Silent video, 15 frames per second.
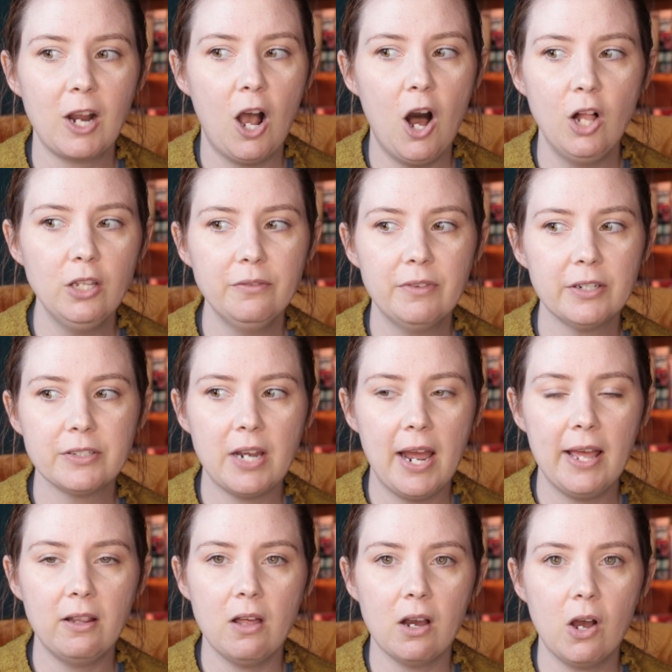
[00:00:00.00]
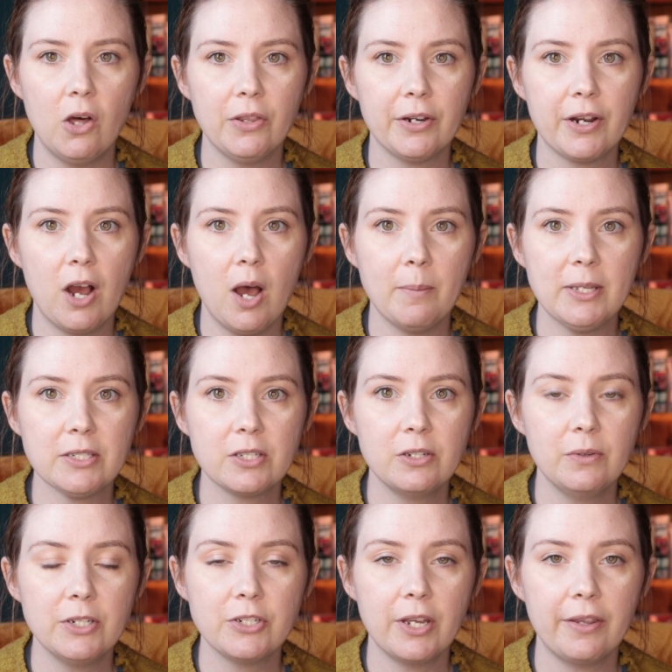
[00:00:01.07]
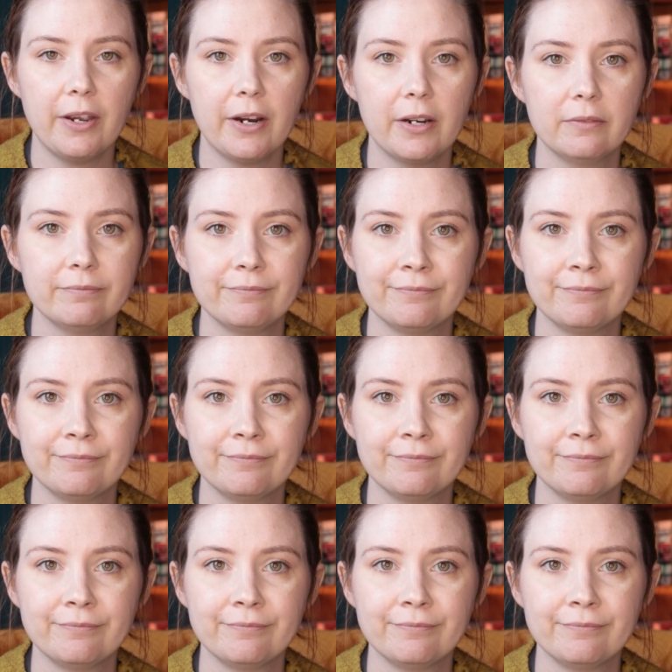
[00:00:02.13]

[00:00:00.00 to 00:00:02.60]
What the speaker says: All of their dialogue, all their comments to each other.